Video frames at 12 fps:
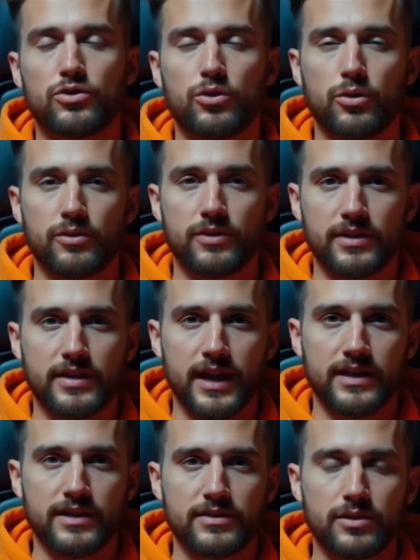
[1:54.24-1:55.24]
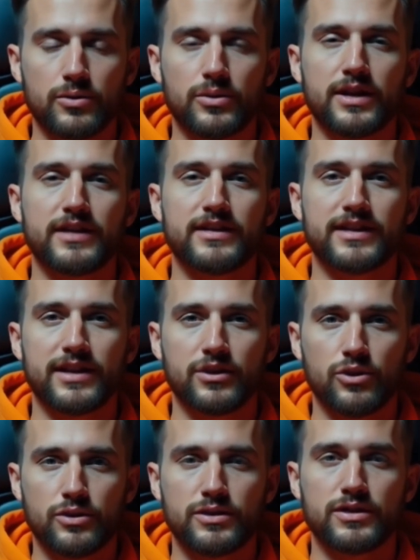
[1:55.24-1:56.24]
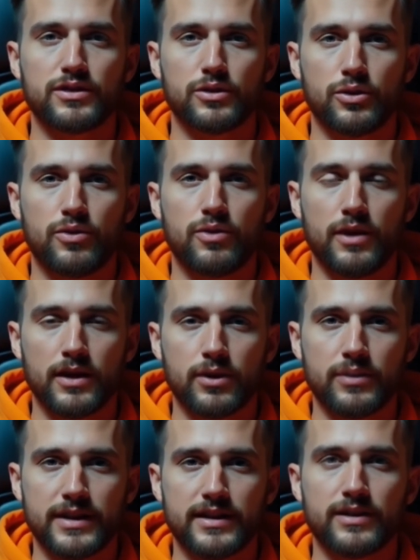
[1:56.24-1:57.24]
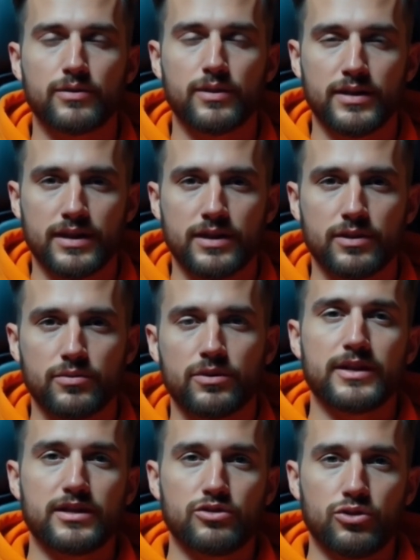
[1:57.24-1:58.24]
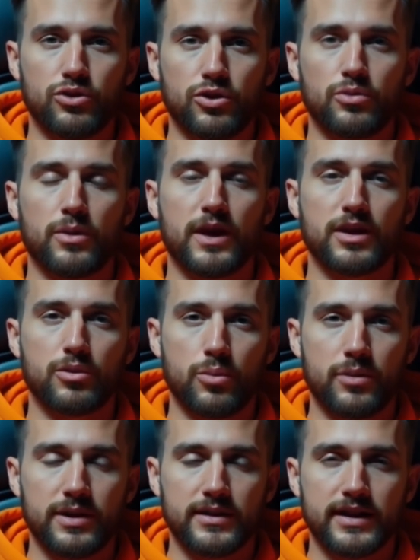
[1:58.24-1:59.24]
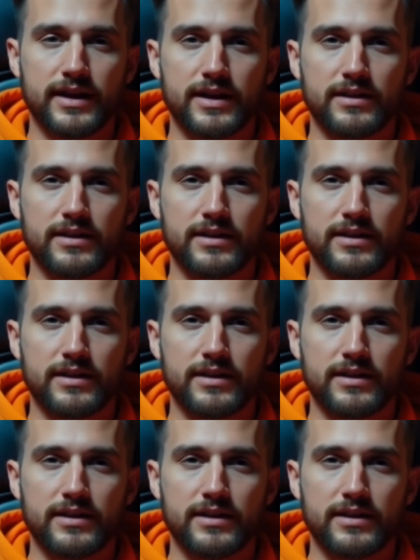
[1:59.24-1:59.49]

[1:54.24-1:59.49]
As your subscribers grow, companies will contact you. They'll want you to promote their